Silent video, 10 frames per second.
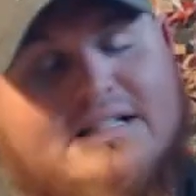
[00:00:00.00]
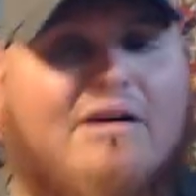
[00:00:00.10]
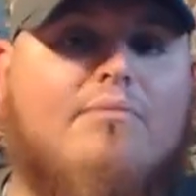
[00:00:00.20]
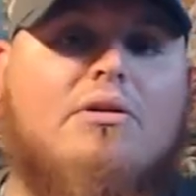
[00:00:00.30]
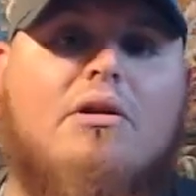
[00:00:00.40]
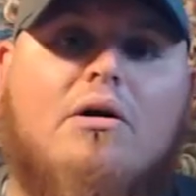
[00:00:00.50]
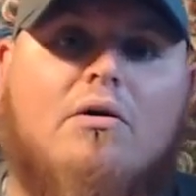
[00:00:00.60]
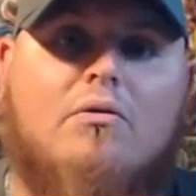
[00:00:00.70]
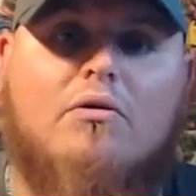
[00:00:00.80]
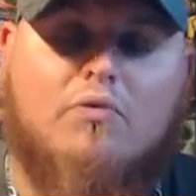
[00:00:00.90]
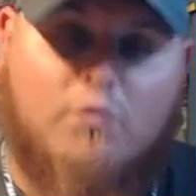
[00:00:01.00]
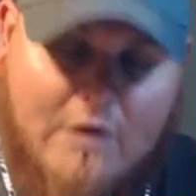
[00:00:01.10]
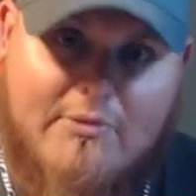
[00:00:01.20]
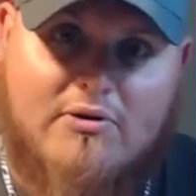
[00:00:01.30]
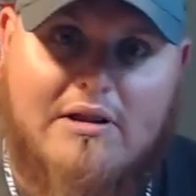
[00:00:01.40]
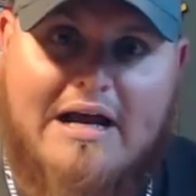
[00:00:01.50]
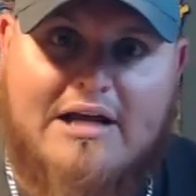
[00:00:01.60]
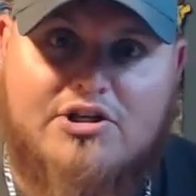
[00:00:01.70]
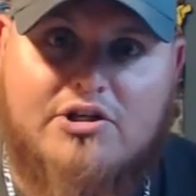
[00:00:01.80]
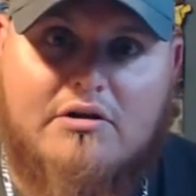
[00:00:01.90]
down below Rebel
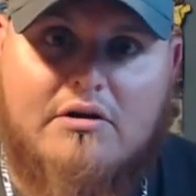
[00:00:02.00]
Clash.